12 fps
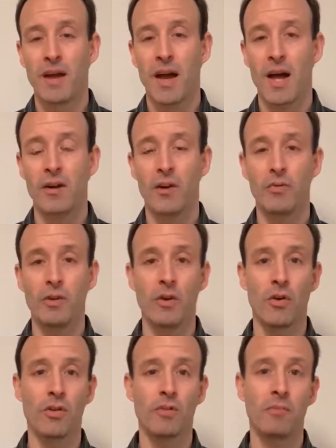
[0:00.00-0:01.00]
I don't know if you
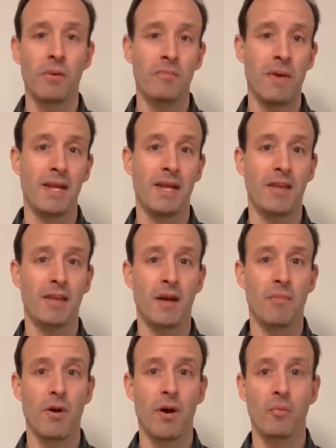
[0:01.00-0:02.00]
know this, but many of
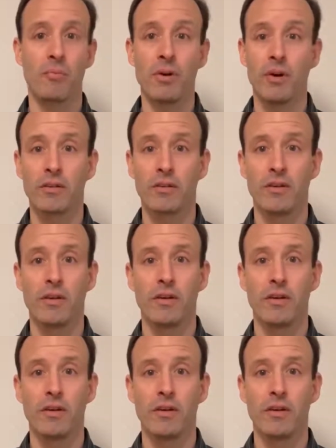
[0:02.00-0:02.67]
them are booked.